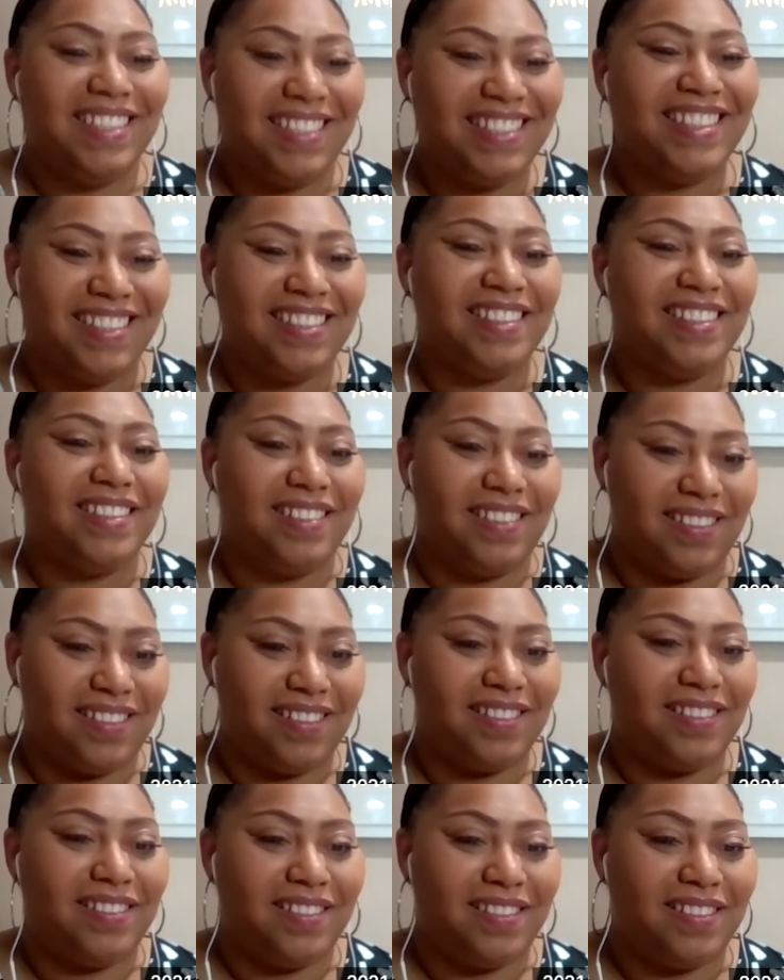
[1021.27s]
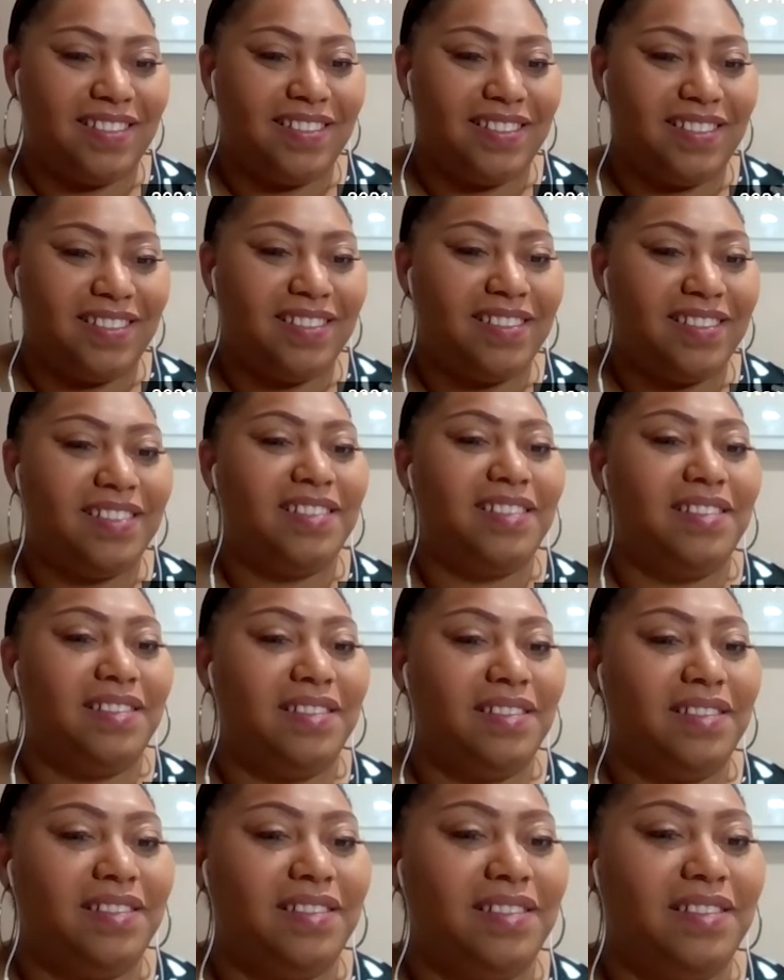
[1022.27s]
like the petite girls ain't feeling like
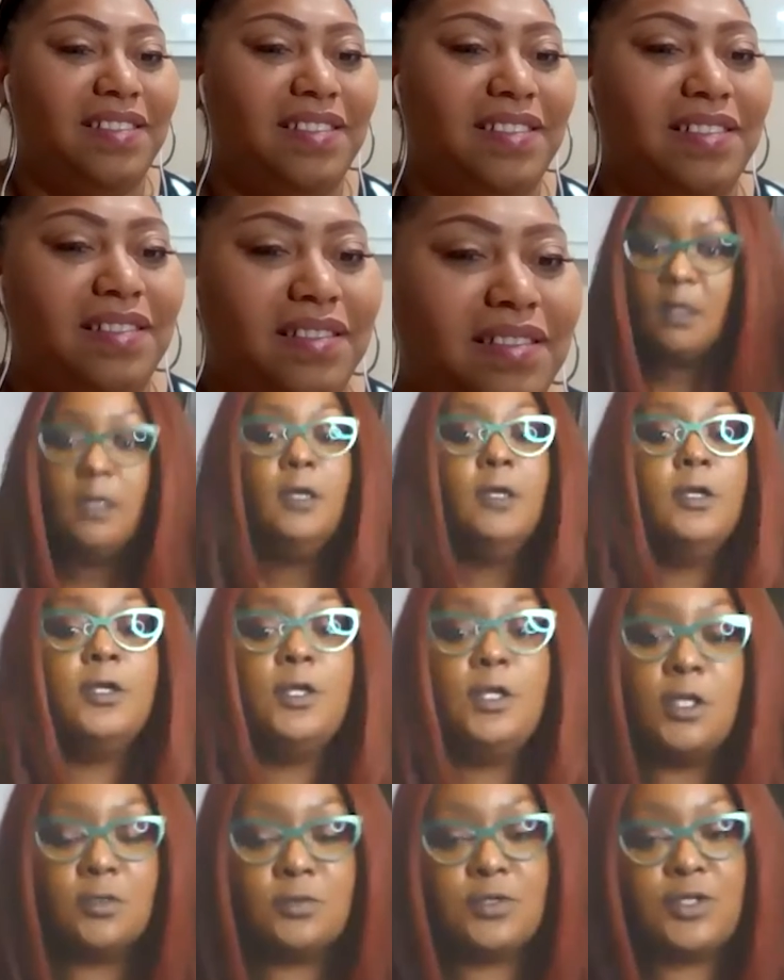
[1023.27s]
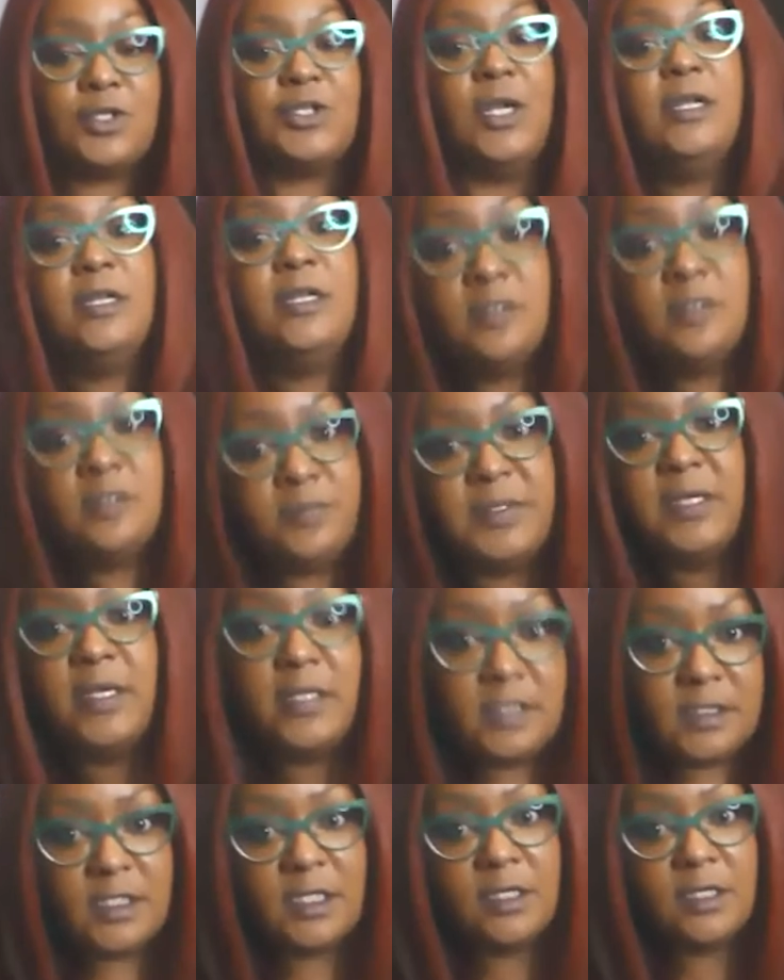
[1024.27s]
they're being you know, shunned
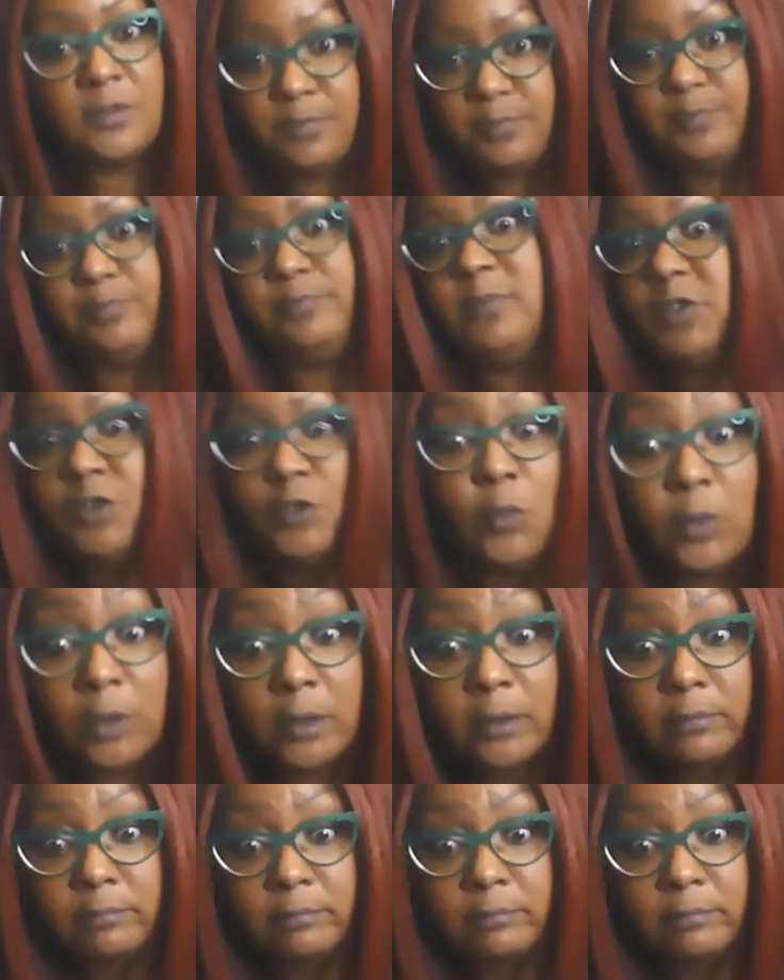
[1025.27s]
because they're short.